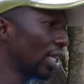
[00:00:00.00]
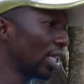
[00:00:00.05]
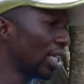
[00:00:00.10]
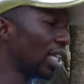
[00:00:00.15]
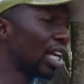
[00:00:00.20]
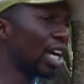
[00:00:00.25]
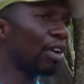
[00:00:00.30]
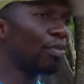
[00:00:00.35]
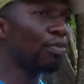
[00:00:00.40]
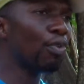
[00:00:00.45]

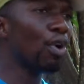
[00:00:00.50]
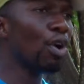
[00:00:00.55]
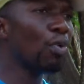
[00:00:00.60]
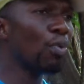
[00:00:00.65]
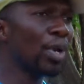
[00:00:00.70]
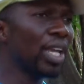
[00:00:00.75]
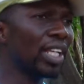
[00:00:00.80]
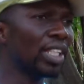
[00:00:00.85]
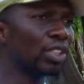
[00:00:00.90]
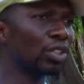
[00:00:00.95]
There are 4
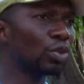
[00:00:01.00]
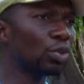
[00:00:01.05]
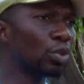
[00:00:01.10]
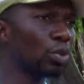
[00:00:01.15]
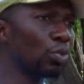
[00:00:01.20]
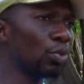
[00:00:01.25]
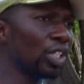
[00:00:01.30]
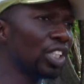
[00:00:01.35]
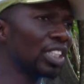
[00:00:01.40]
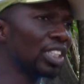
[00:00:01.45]
ways
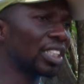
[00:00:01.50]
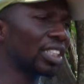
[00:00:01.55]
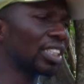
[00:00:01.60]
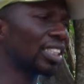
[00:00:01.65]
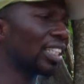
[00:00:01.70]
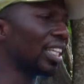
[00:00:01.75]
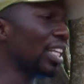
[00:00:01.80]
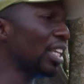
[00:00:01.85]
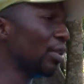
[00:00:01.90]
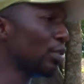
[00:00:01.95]
through which
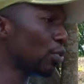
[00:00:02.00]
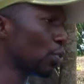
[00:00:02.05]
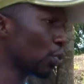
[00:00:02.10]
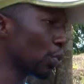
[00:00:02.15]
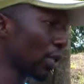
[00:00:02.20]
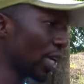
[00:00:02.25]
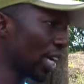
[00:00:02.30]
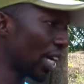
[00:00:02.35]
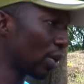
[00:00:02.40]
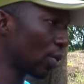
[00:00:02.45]
slaves
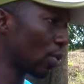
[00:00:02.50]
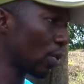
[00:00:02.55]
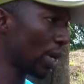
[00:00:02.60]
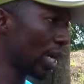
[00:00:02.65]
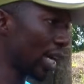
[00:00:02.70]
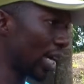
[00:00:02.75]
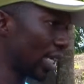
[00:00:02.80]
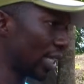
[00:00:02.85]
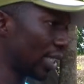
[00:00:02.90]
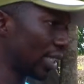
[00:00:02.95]
were
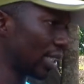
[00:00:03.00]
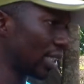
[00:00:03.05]
acquired.